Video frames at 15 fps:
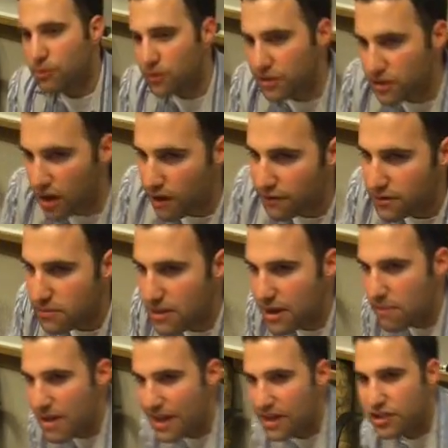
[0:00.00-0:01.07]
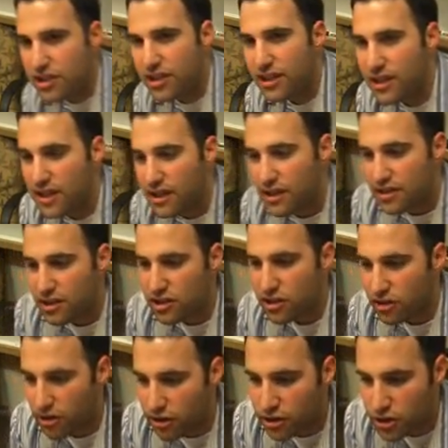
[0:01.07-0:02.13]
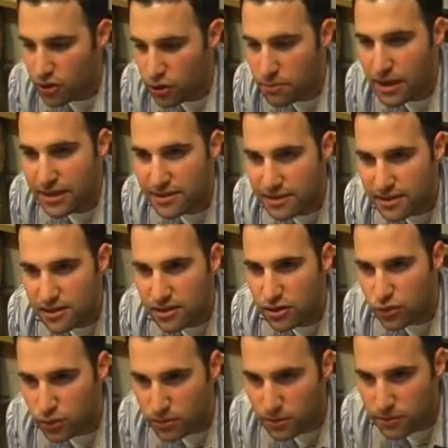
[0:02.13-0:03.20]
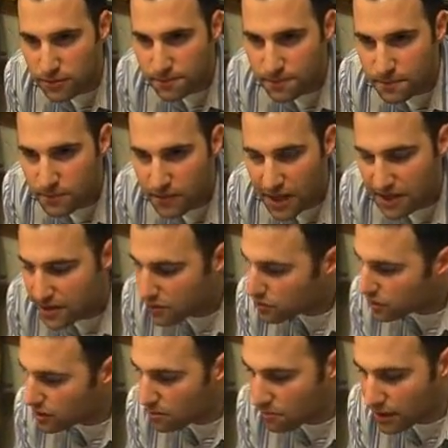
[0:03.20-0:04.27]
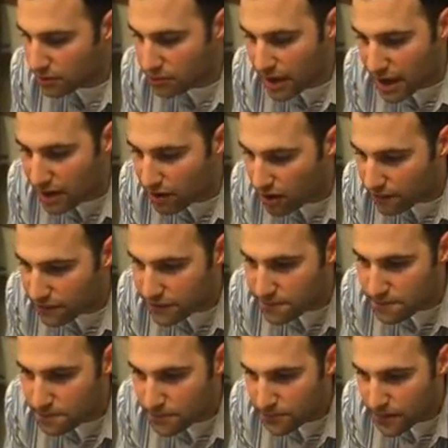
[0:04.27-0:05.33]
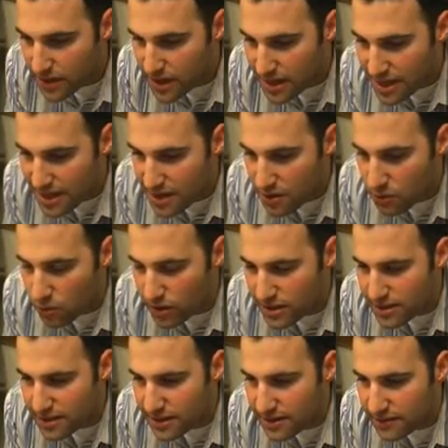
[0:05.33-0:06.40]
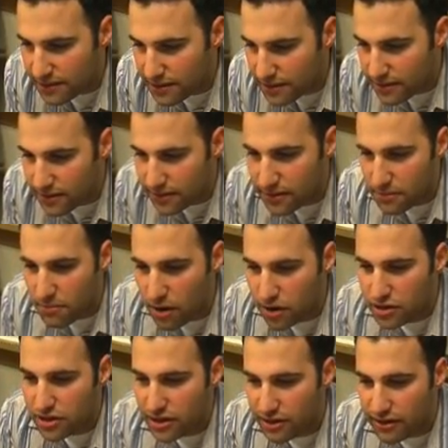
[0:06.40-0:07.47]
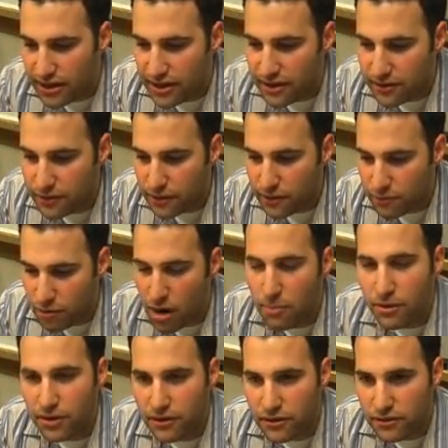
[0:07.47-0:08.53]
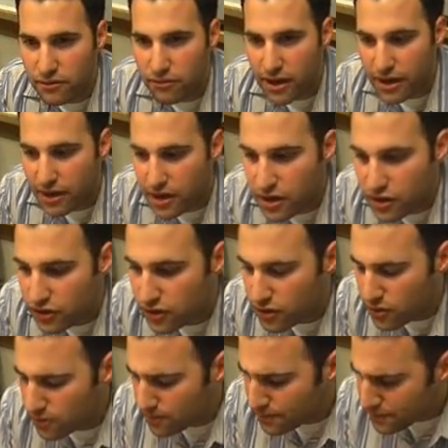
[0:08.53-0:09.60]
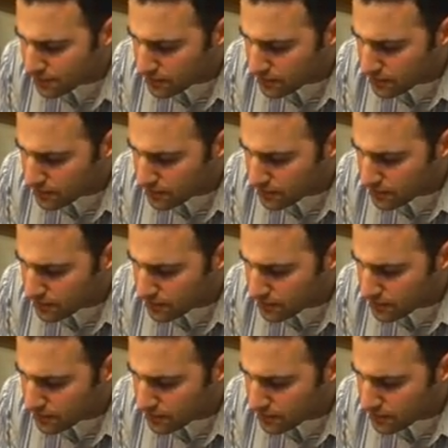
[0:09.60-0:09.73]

pull this off, to make managing such large code bases doable, and this was a complaint we had often, was the modularity of properties, right? So